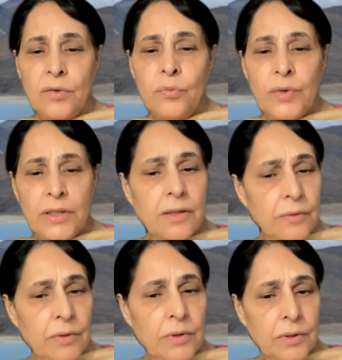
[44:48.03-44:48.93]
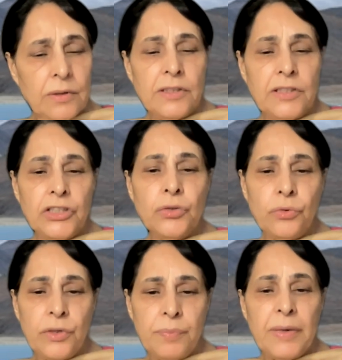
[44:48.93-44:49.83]
with the
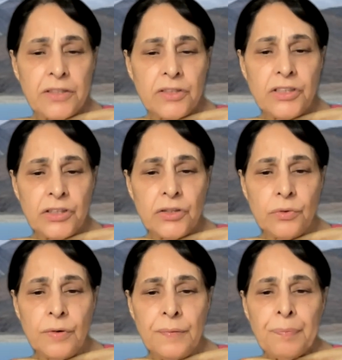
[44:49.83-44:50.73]
tissue, replaced tissue.